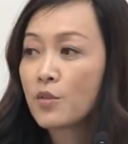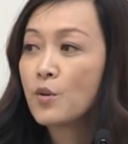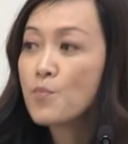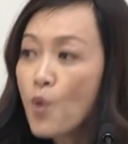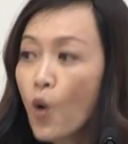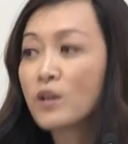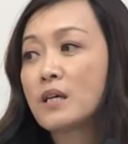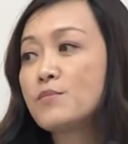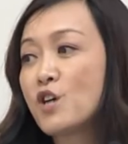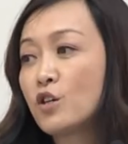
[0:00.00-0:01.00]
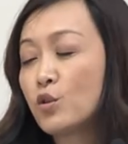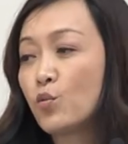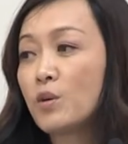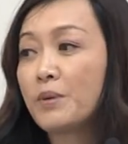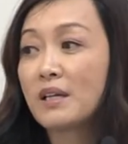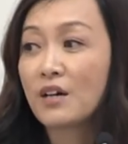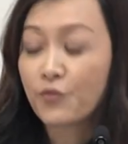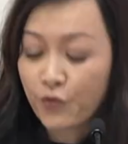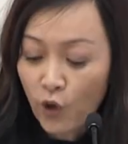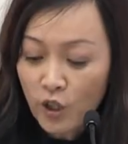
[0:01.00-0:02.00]
the more Kim Jong-un will be
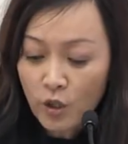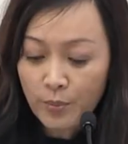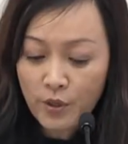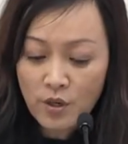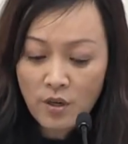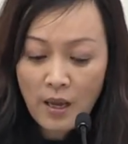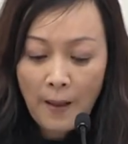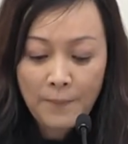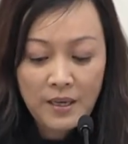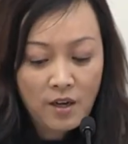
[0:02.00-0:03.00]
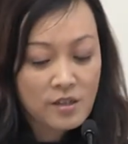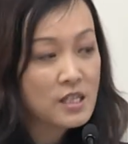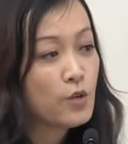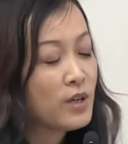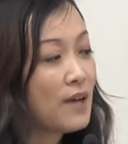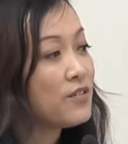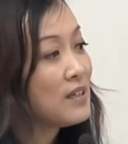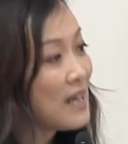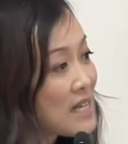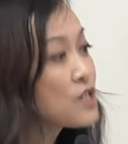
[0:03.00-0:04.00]
left vulnerable because he will have
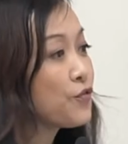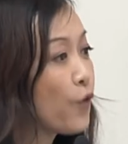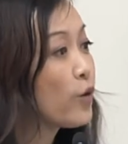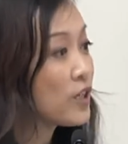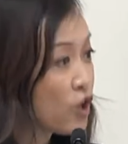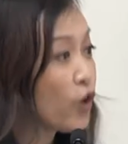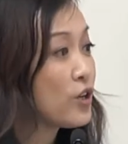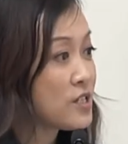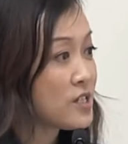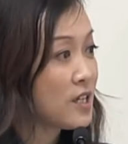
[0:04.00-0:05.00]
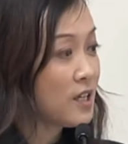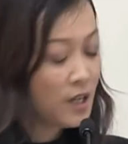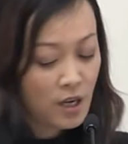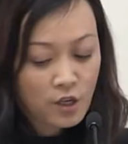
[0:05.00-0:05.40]
less foreign currency